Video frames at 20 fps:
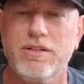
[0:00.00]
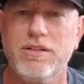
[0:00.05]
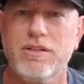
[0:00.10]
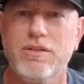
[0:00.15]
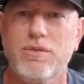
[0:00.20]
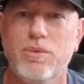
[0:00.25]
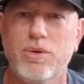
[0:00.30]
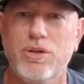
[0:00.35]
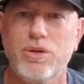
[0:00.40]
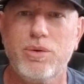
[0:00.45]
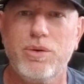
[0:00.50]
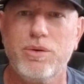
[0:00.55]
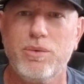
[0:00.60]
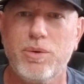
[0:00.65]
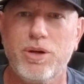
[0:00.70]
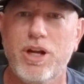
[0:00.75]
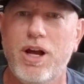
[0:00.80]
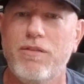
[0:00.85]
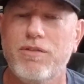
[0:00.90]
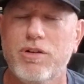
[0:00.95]
We're
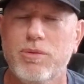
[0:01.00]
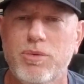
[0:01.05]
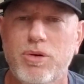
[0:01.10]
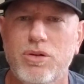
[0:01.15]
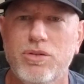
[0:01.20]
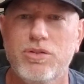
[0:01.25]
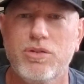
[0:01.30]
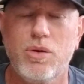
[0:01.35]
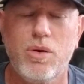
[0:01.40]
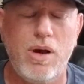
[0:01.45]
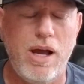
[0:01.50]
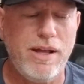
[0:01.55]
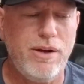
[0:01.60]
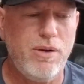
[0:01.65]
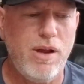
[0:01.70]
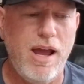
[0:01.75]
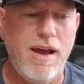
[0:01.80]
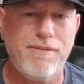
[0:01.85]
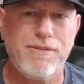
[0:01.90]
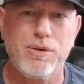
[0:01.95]
comfortable, so I
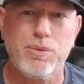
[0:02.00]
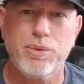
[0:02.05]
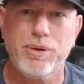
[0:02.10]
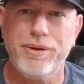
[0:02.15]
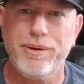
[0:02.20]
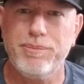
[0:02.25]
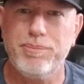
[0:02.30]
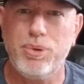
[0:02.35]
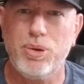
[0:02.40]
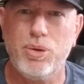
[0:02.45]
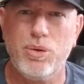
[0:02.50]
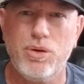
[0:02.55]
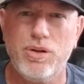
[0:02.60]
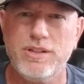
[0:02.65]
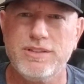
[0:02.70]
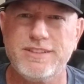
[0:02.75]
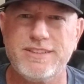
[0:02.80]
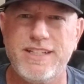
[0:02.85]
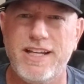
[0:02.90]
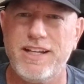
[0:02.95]
don't have to really pull
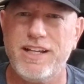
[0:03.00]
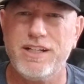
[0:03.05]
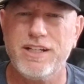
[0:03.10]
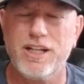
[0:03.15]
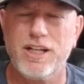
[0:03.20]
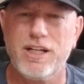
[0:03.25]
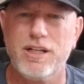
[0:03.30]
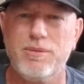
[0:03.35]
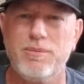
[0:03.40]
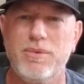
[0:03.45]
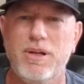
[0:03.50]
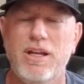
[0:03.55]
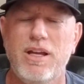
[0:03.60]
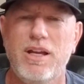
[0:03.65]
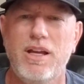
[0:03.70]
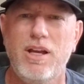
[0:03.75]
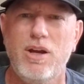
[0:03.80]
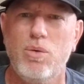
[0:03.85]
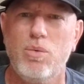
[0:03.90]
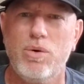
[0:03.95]
a set income.
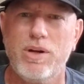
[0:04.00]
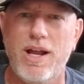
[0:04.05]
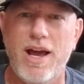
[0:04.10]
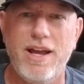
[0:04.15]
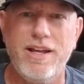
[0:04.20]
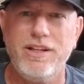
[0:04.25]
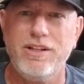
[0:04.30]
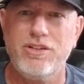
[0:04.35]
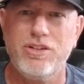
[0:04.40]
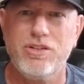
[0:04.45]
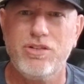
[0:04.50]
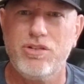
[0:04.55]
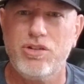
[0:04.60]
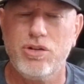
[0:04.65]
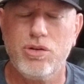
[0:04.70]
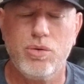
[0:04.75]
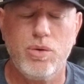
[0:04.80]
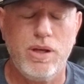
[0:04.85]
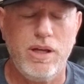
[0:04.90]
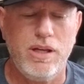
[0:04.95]
What I just
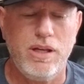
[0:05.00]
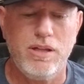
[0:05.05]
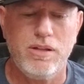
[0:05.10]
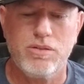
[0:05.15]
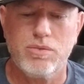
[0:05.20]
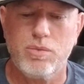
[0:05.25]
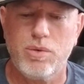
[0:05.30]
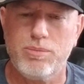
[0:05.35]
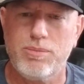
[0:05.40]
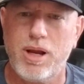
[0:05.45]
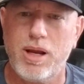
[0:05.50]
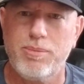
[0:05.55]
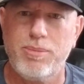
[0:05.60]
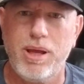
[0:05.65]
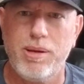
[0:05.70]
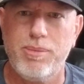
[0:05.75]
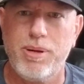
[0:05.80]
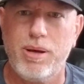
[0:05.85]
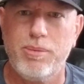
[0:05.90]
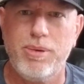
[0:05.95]
do is when my
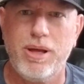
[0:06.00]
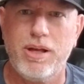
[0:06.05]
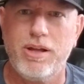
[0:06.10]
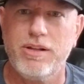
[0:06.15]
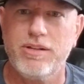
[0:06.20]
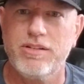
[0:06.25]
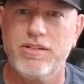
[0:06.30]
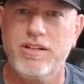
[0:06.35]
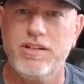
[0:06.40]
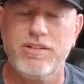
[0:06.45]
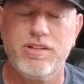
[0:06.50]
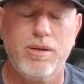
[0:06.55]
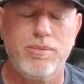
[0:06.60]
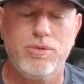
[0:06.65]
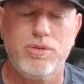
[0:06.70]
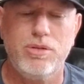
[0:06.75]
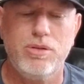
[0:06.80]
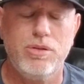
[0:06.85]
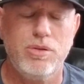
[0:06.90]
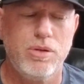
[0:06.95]
PayPal balance gets up
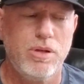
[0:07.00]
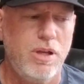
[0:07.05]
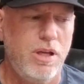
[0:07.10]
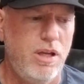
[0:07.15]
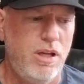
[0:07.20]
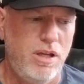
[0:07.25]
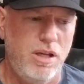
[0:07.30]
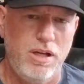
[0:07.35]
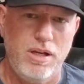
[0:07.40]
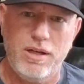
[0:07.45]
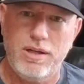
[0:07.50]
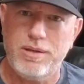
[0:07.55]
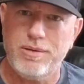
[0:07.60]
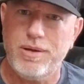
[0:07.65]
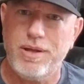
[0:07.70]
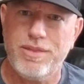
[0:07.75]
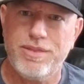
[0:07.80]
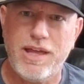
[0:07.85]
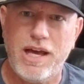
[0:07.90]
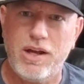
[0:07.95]
to
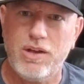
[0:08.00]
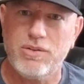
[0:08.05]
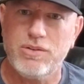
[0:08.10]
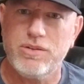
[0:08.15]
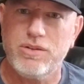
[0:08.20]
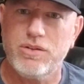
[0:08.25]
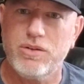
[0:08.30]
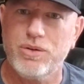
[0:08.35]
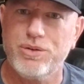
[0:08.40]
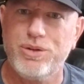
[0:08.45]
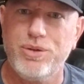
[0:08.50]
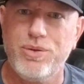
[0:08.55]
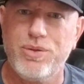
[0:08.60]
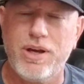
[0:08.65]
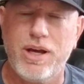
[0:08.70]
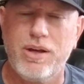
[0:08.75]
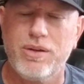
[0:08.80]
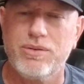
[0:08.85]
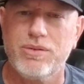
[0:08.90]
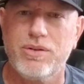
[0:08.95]
1,000 or
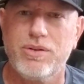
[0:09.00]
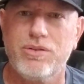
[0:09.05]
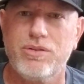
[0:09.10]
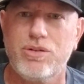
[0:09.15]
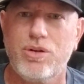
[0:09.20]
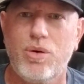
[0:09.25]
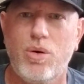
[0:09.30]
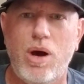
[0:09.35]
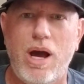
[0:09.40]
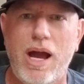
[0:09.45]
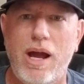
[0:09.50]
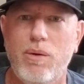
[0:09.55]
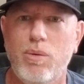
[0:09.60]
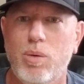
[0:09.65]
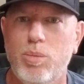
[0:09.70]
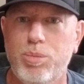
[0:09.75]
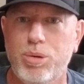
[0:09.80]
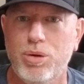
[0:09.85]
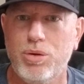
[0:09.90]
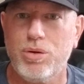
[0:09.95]
2,000 or so, I will
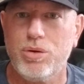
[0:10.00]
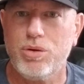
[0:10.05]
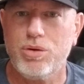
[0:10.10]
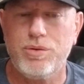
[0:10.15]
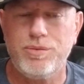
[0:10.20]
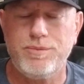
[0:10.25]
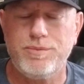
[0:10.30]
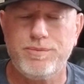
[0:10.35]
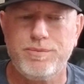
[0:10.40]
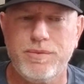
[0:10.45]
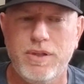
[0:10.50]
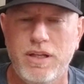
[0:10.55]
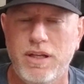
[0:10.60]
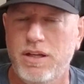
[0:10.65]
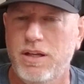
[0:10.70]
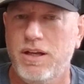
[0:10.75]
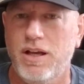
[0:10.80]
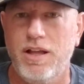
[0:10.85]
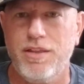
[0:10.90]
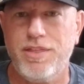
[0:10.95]
pull
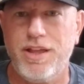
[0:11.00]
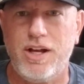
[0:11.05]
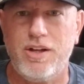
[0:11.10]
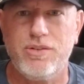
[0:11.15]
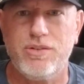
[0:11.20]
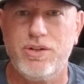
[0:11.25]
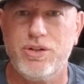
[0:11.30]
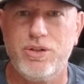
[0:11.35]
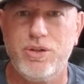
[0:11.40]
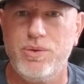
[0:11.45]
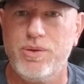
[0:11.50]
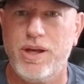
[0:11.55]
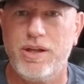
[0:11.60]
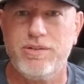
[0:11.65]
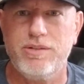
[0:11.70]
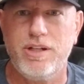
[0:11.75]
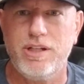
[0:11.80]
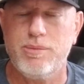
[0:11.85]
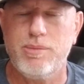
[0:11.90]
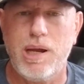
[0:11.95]
1,000 or
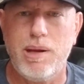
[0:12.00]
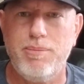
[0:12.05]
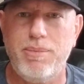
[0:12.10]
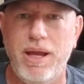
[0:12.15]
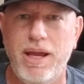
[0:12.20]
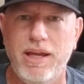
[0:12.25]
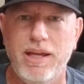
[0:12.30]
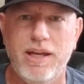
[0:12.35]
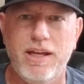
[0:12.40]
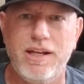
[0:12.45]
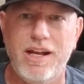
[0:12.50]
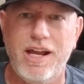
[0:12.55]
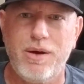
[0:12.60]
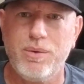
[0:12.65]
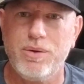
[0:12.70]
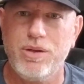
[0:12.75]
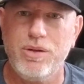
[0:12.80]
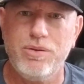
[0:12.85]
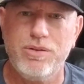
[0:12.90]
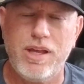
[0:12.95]
2,000 into my bank, and I
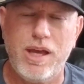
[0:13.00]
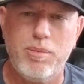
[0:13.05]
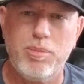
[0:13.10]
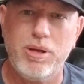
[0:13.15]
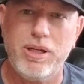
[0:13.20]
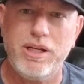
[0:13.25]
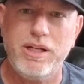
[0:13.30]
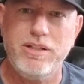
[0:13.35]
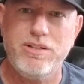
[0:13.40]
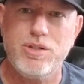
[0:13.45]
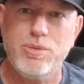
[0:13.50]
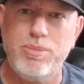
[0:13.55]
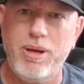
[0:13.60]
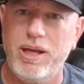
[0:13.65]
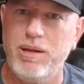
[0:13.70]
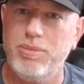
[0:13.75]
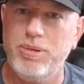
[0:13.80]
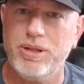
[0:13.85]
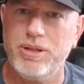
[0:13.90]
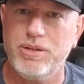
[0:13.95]
will use that money to
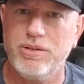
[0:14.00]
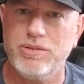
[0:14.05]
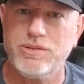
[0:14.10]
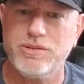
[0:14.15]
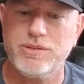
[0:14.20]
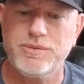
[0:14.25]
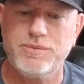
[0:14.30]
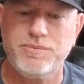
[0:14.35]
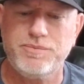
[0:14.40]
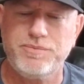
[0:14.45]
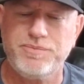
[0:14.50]
pay bills.